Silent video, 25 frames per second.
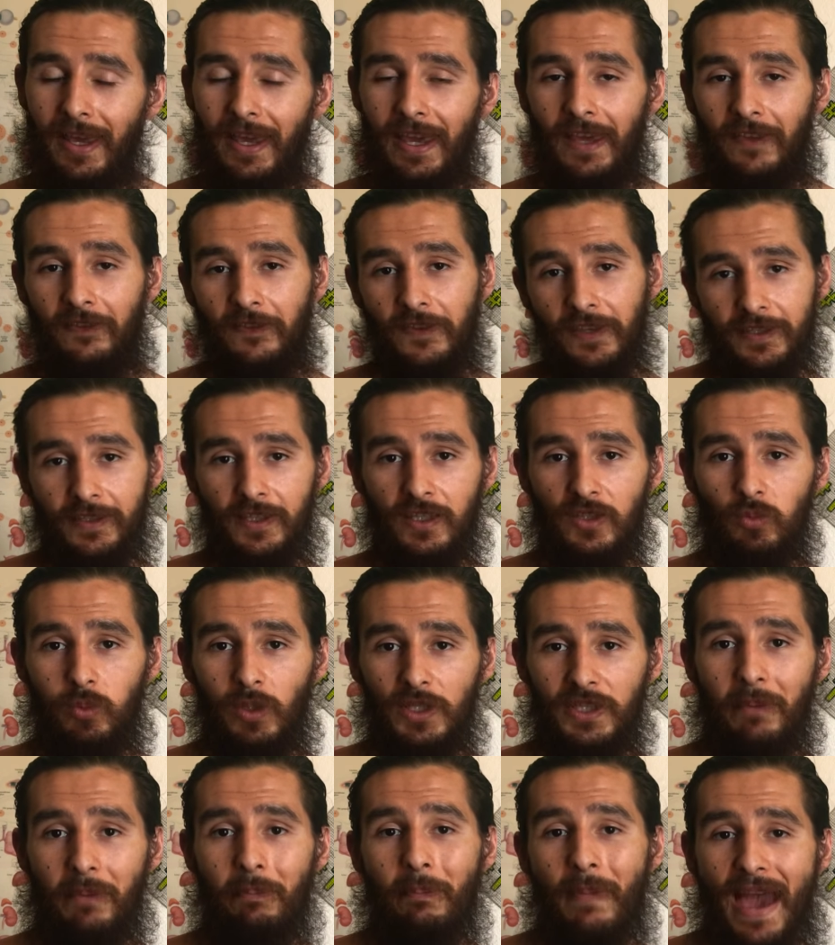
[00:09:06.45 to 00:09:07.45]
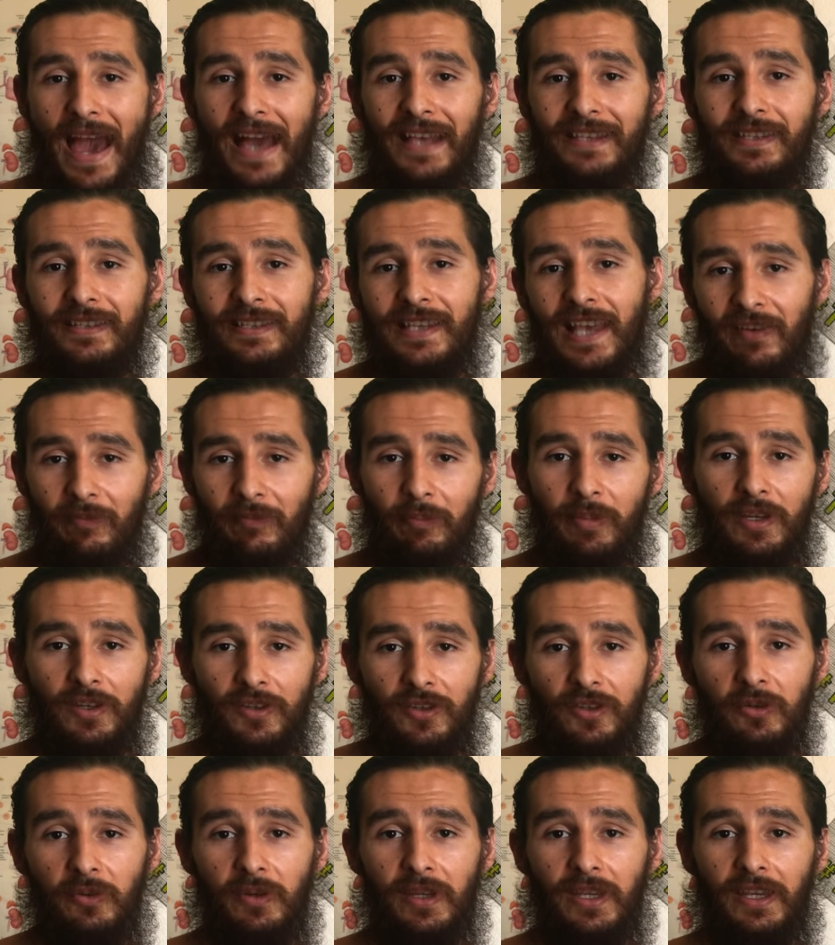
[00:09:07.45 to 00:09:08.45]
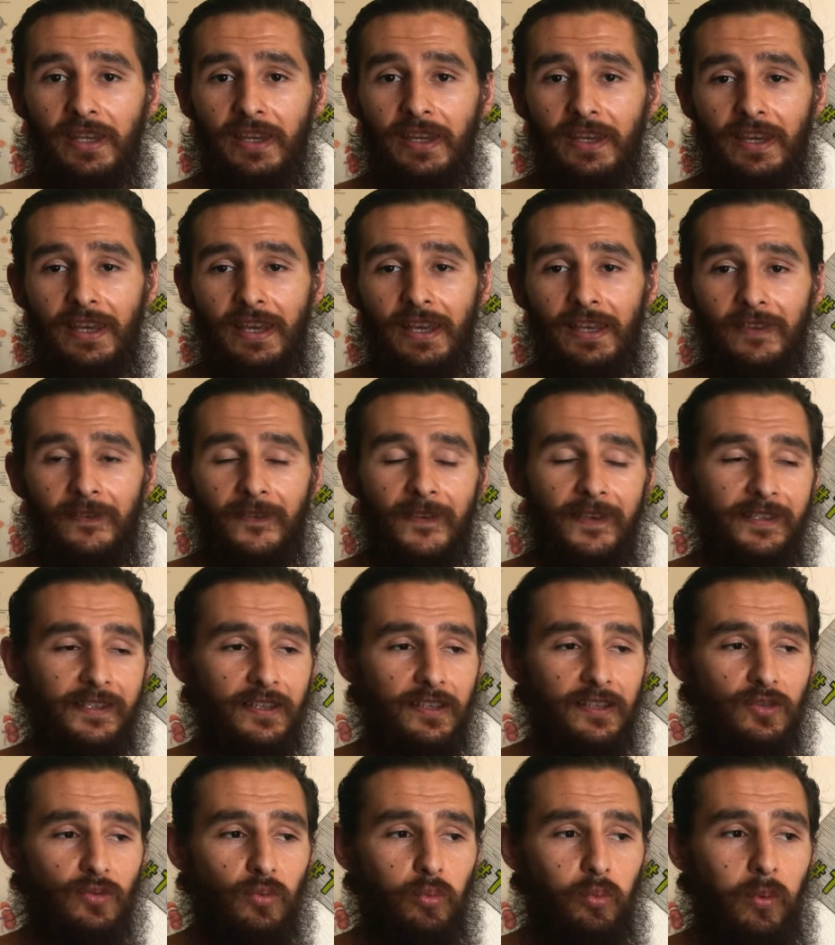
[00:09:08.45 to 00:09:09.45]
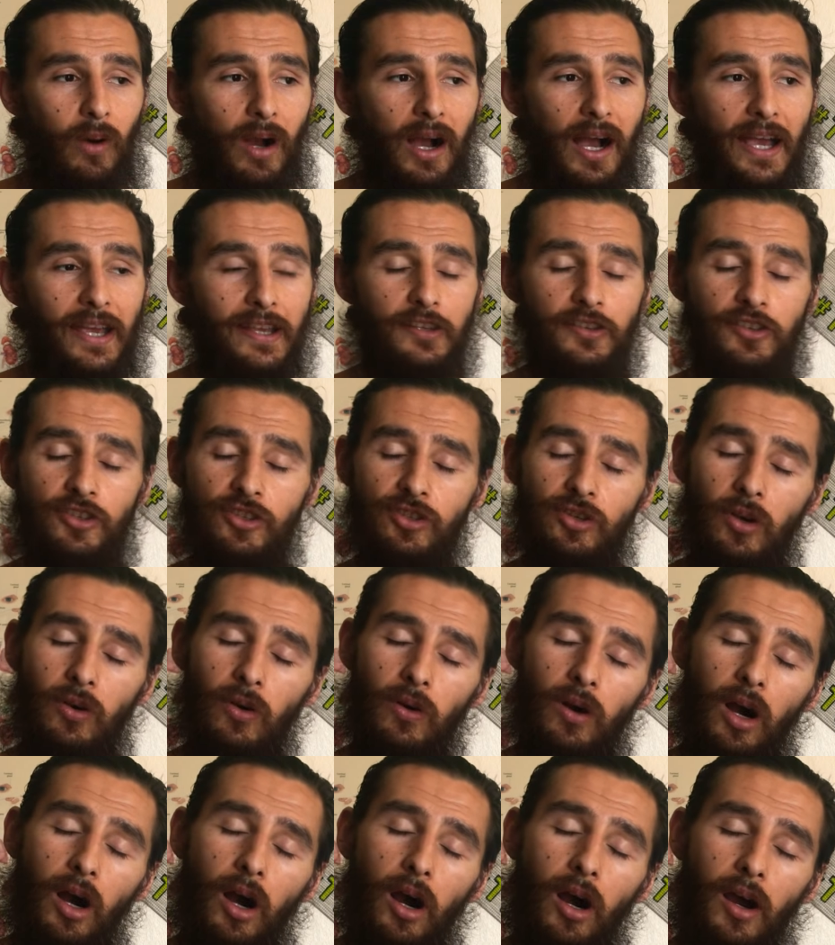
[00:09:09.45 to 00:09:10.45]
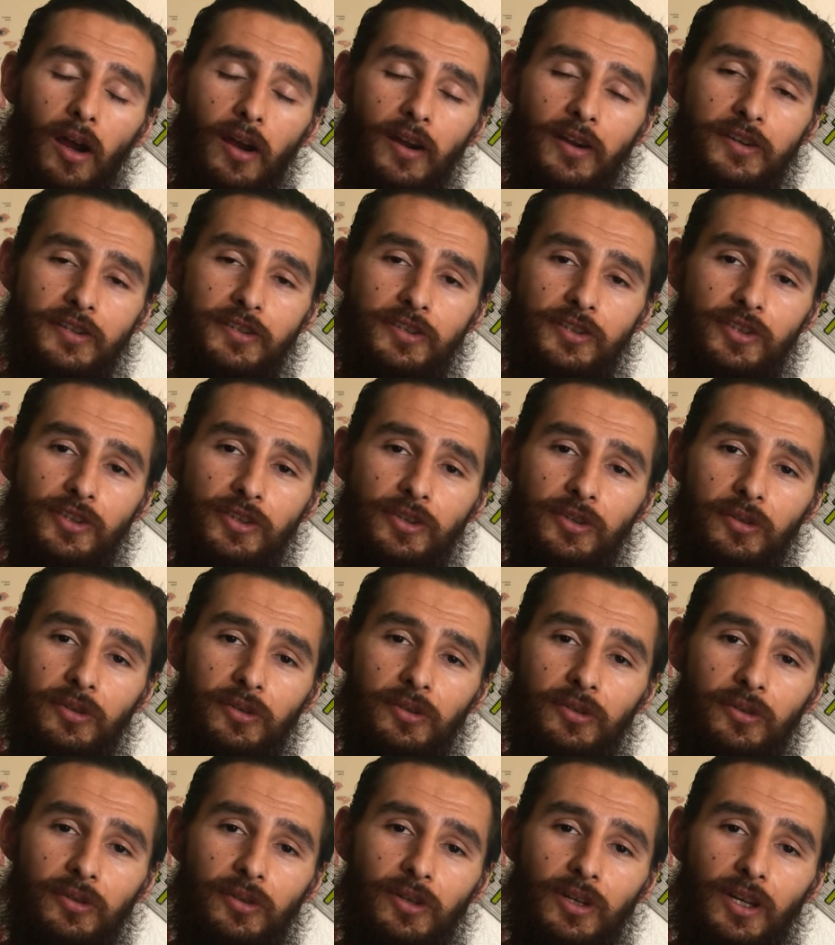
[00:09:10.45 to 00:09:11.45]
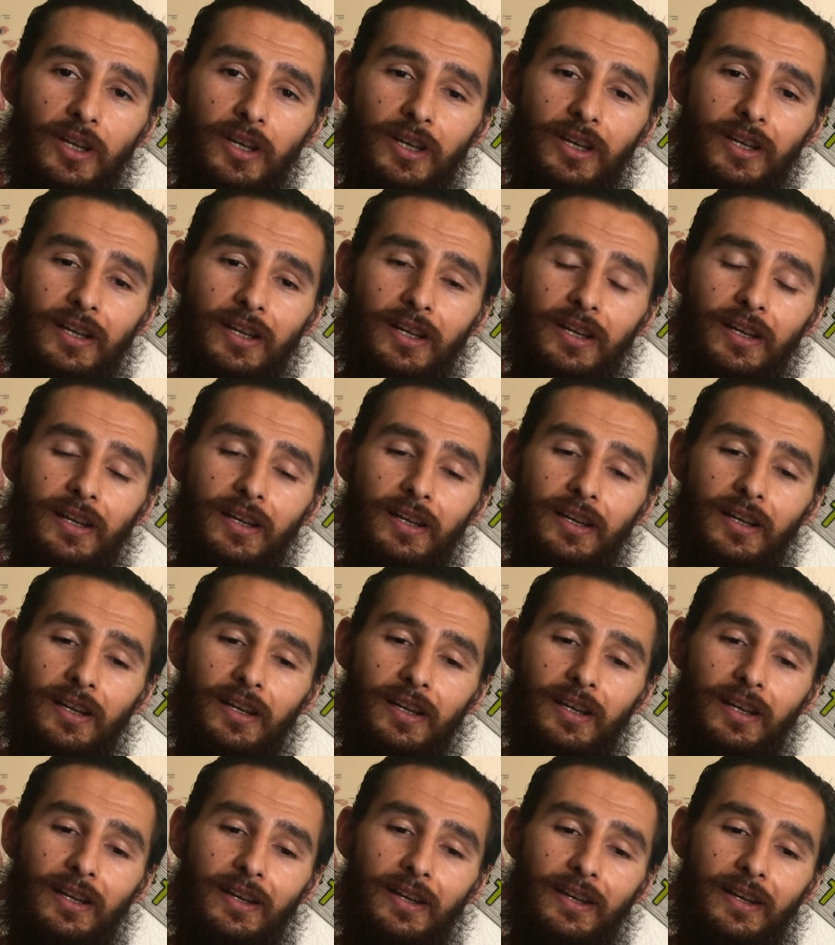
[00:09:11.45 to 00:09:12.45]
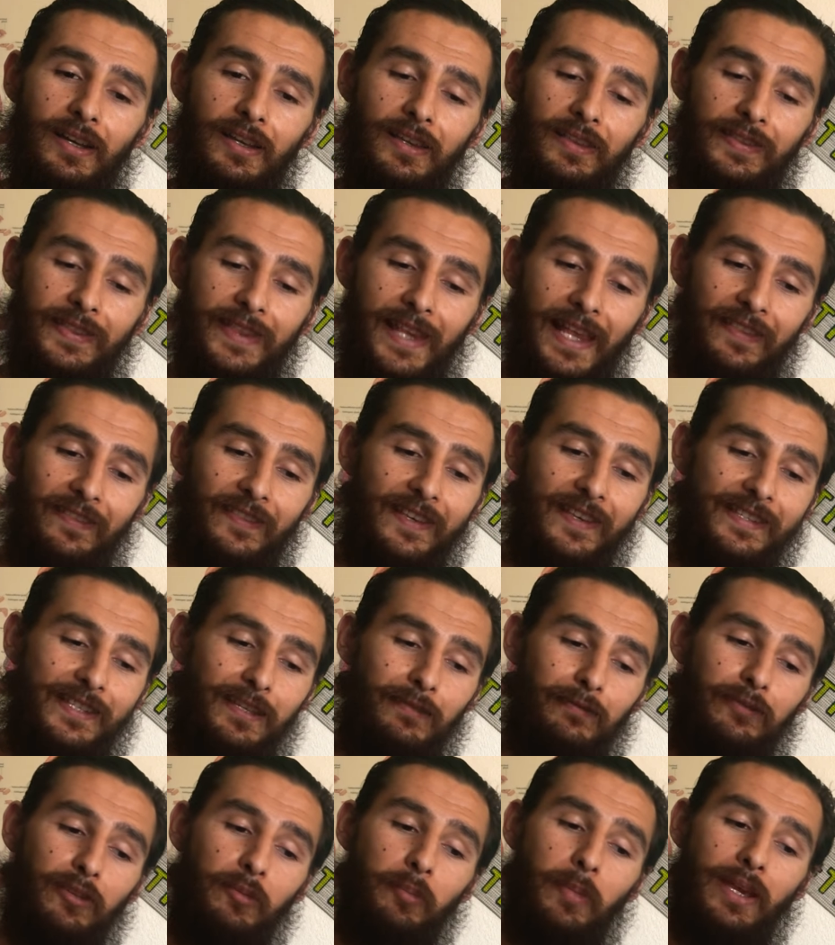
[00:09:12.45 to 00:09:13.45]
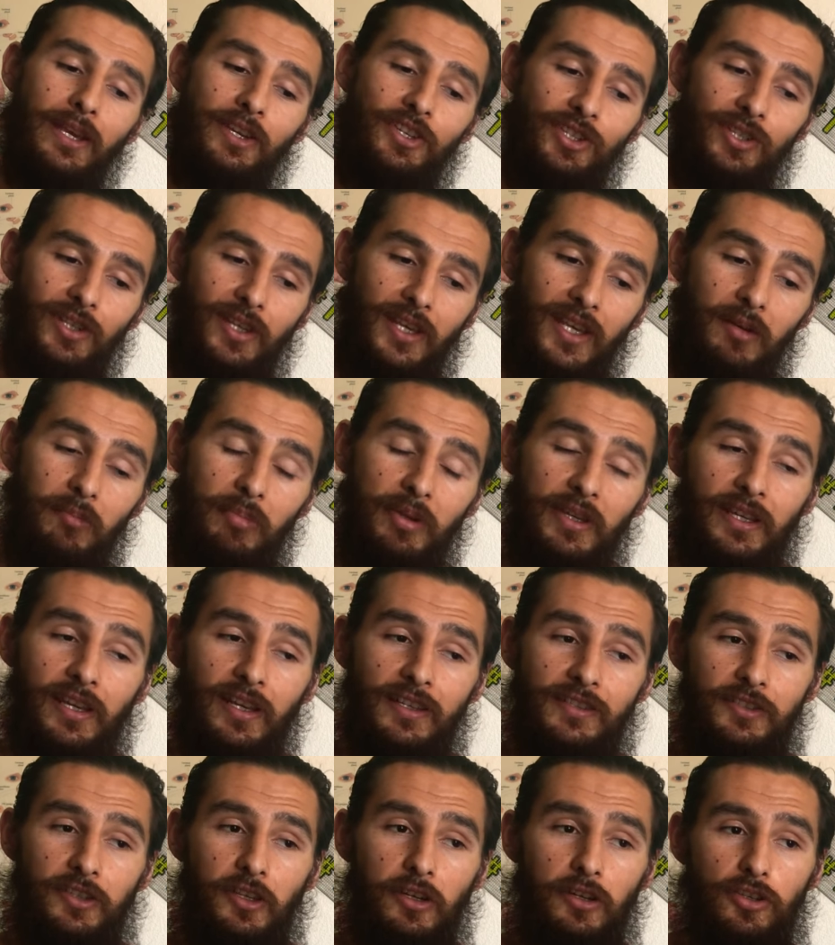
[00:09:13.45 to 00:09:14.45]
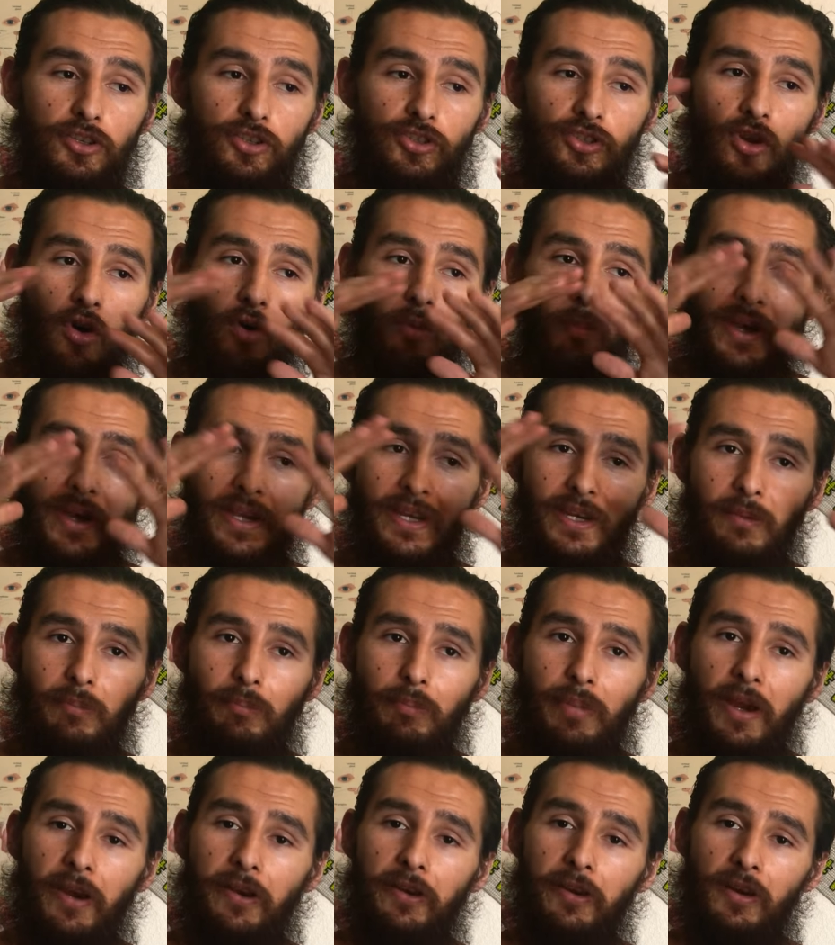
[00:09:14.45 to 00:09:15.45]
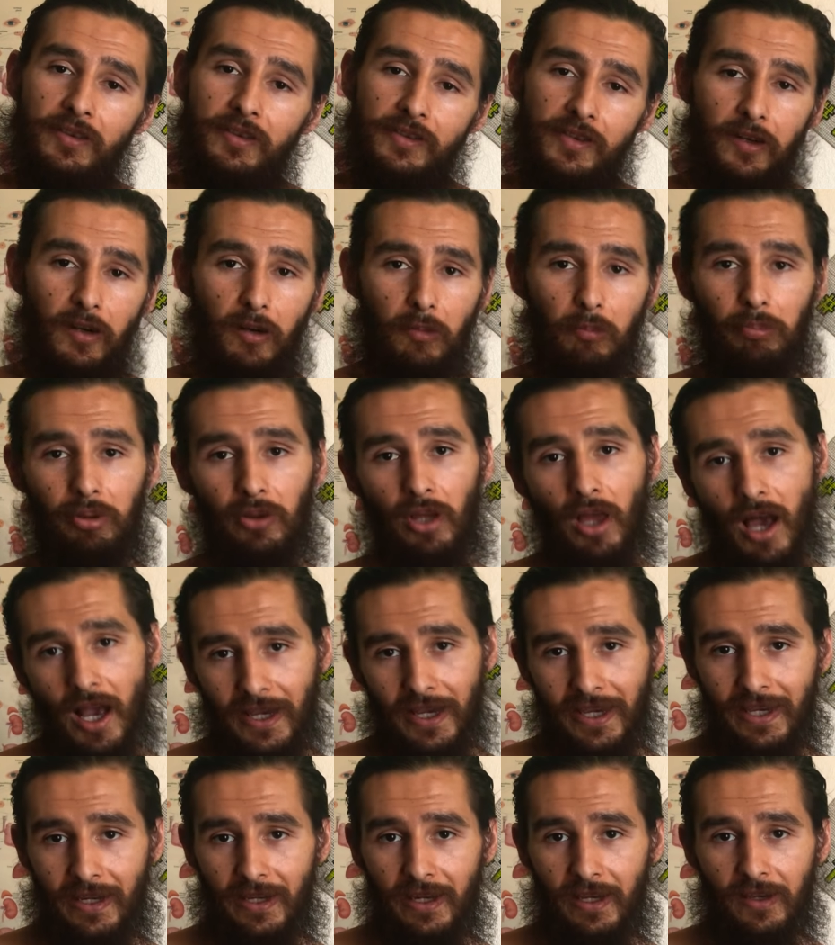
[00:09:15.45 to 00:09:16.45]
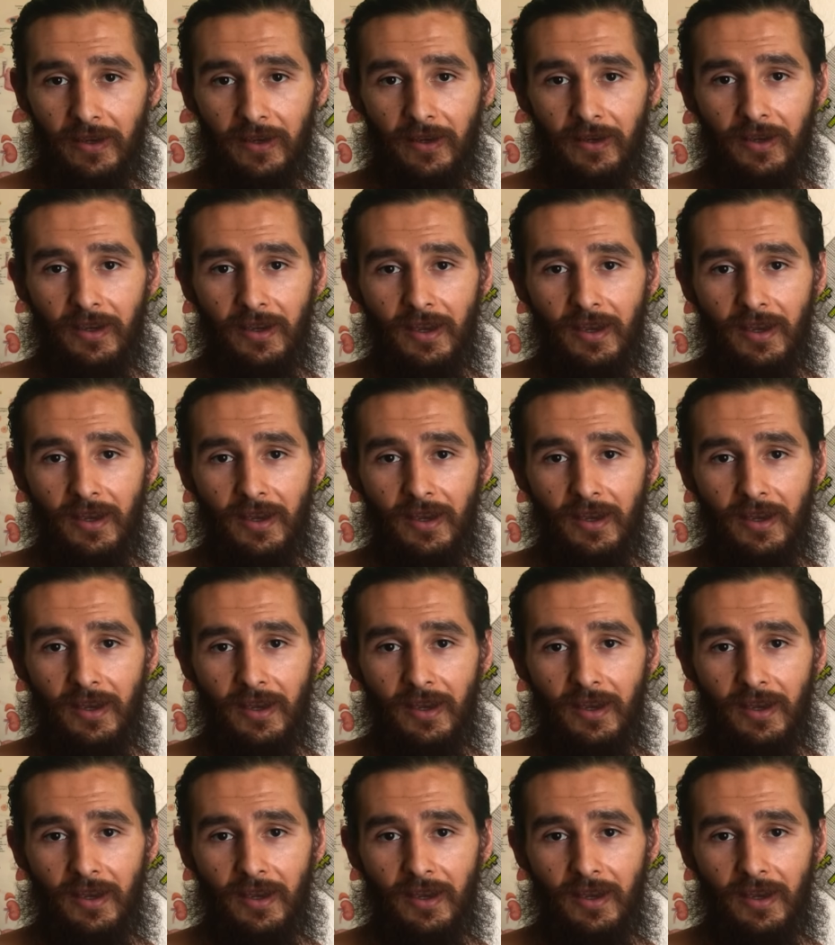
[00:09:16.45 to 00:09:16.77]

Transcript: And this is what the masses have been doing. This is why it's so hard to let this information in, because there's so many barriers that are blocking it.